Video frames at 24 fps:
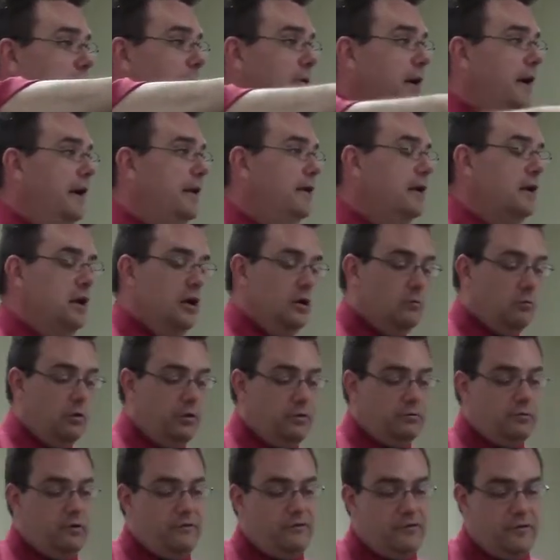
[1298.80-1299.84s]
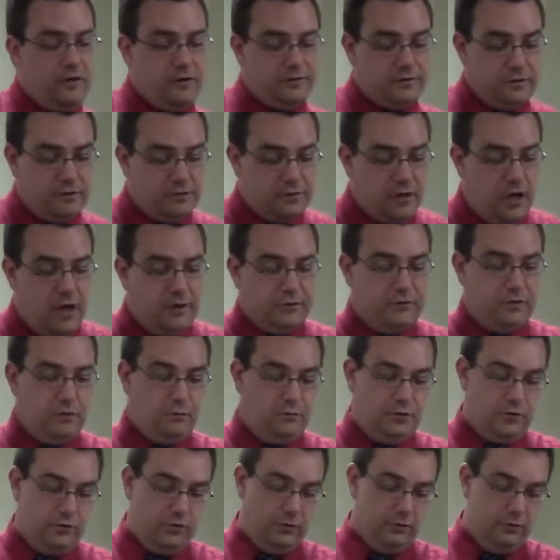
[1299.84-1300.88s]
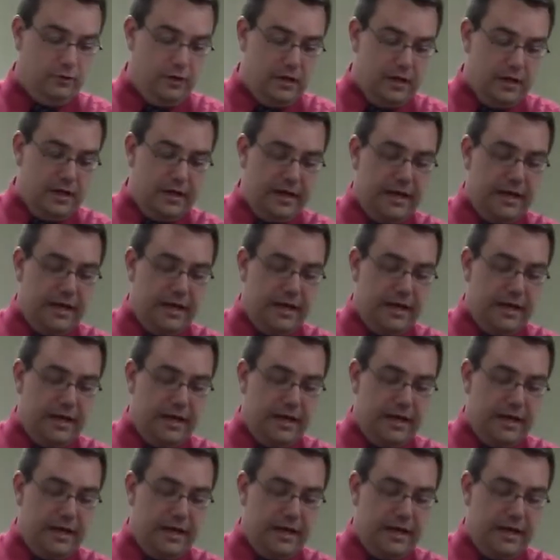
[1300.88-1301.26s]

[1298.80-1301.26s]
right? Well, the reverse is also true.